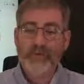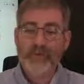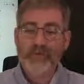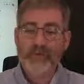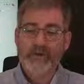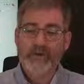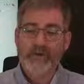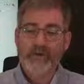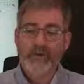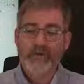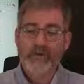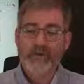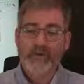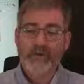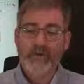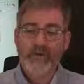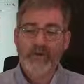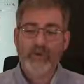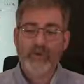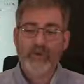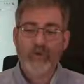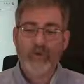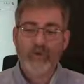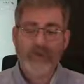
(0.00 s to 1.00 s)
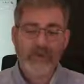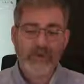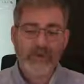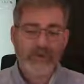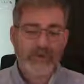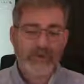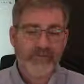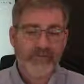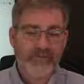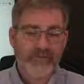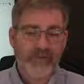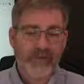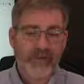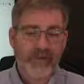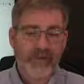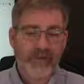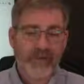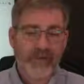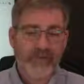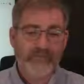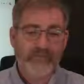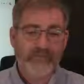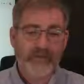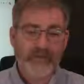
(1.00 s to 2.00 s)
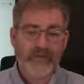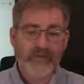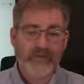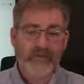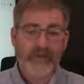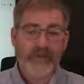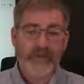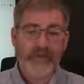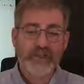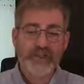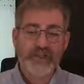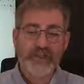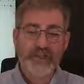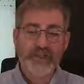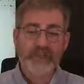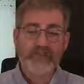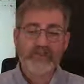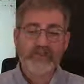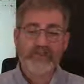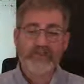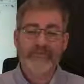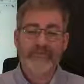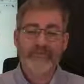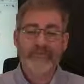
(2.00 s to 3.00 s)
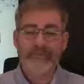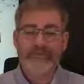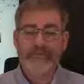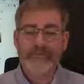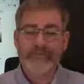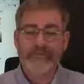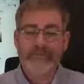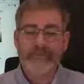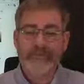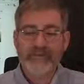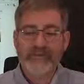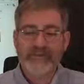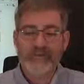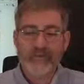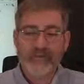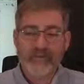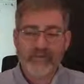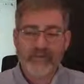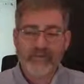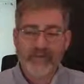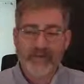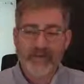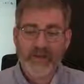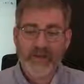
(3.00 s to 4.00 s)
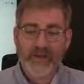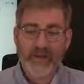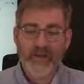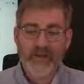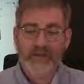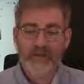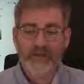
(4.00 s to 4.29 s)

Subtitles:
but North Korea was in a state of frustration as it refused to visit North Korea and